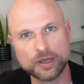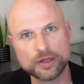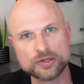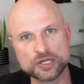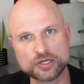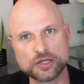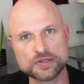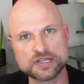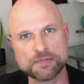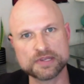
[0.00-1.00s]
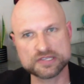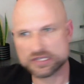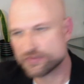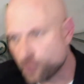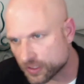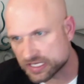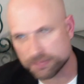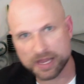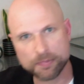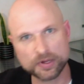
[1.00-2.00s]
to close their businesses, forcing
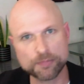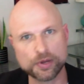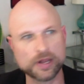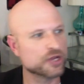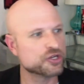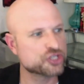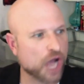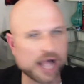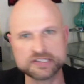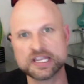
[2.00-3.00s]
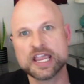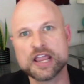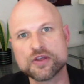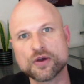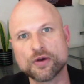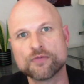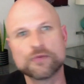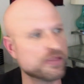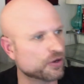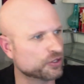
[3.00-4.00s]
people to put shots in their
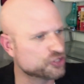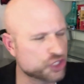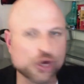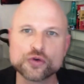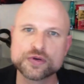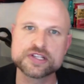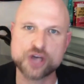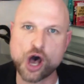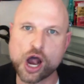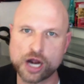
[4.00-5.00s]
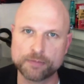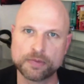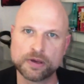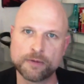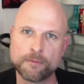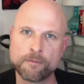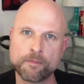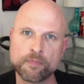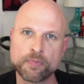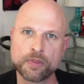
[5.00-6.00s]
in their children's arm.
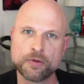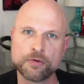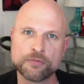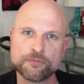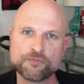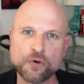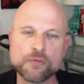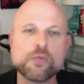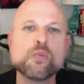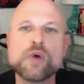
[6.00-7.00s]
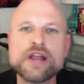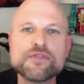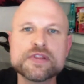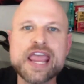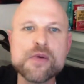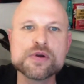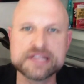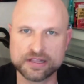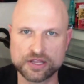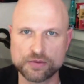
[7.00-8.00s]
For whatever they were
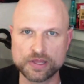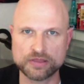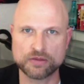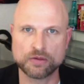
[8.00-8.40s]
dealing with.